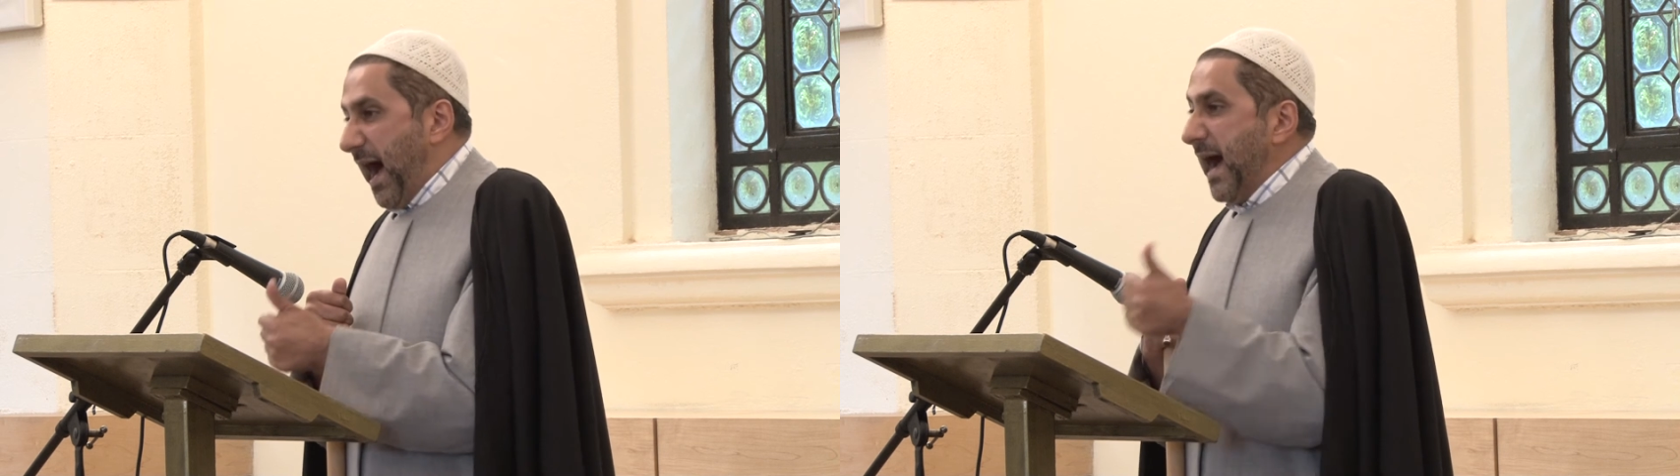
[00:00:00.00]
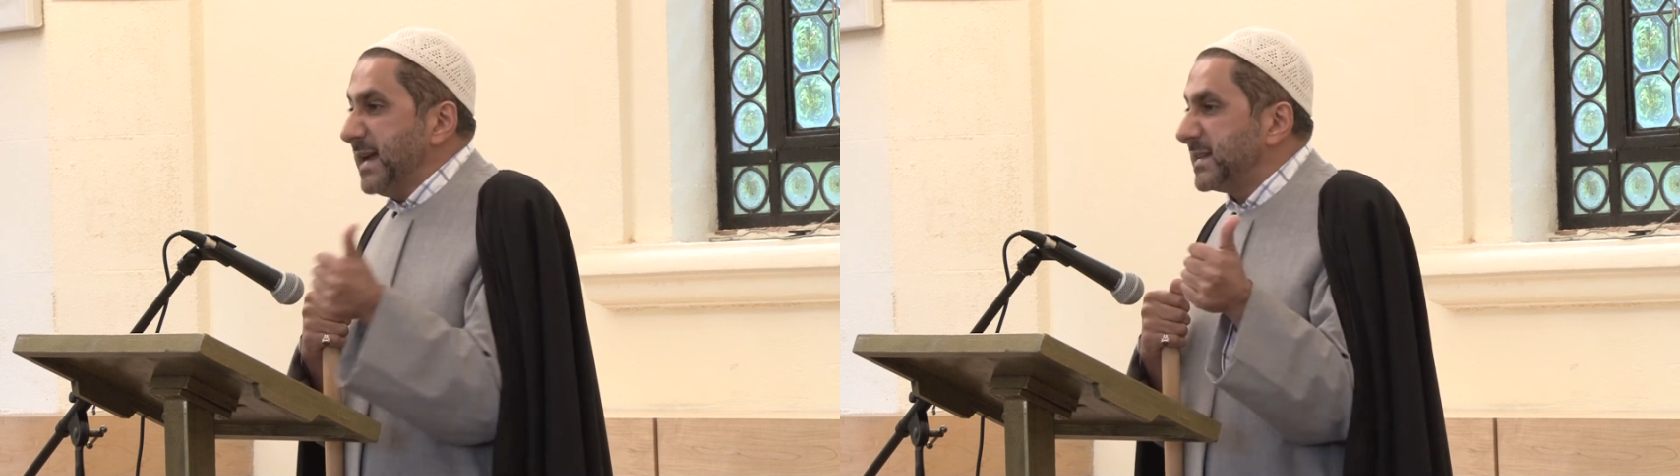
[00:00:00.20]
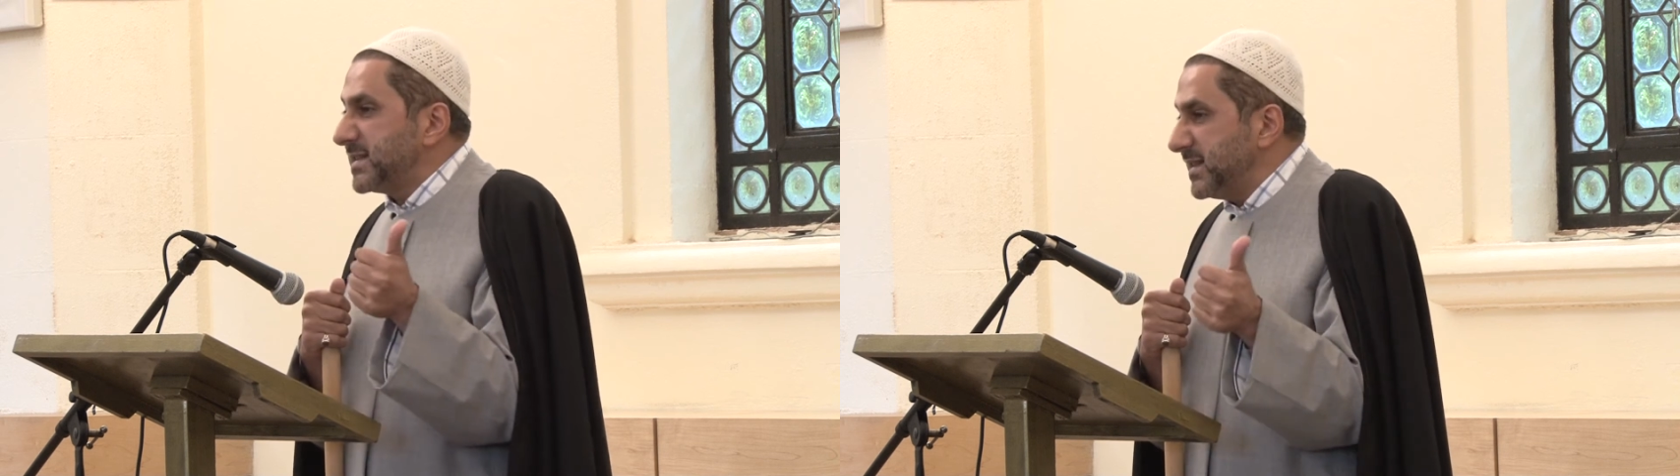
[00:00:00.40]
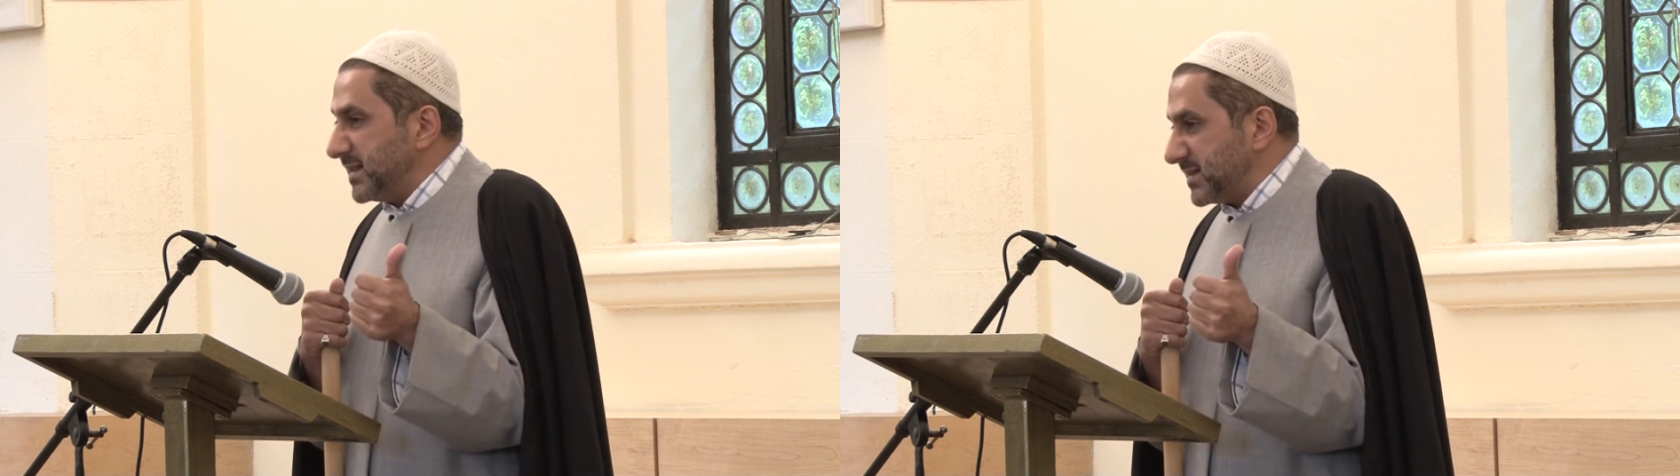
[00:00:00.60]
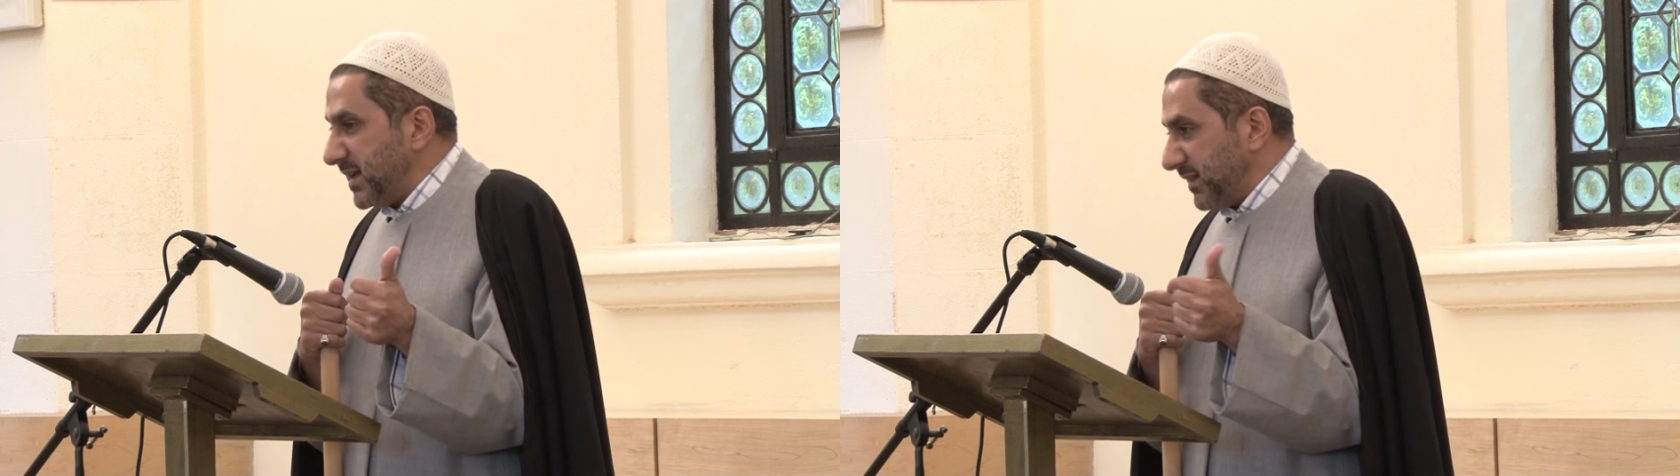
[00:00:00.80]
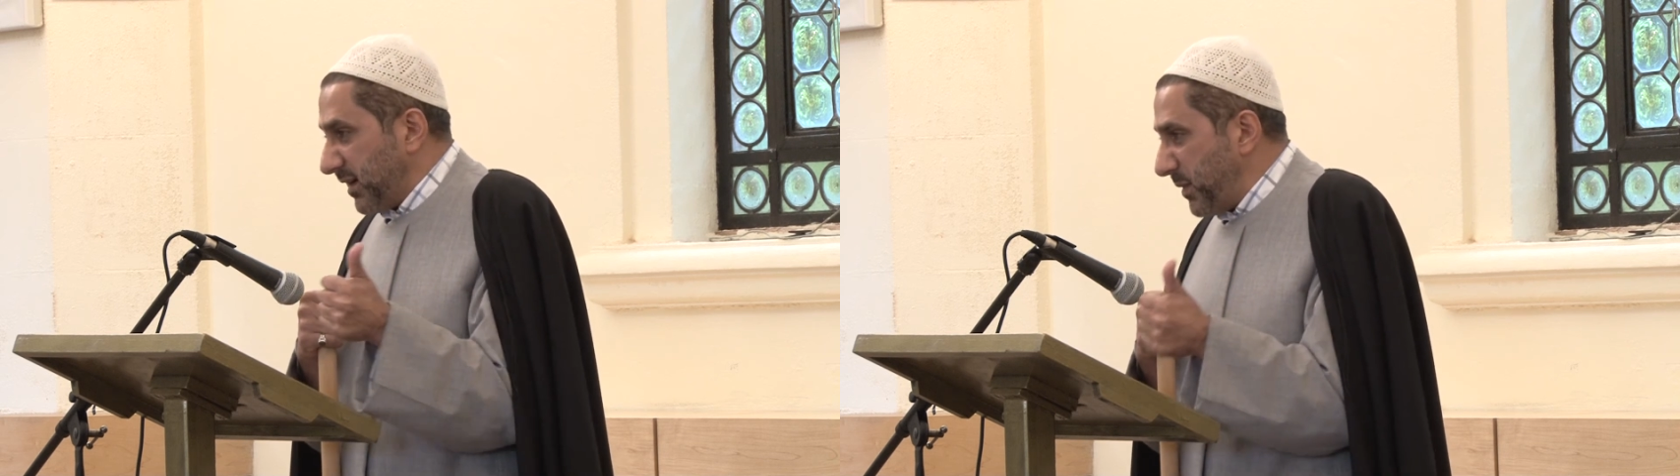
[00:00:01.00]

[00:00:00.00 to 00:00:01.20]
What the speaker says: ISIS and their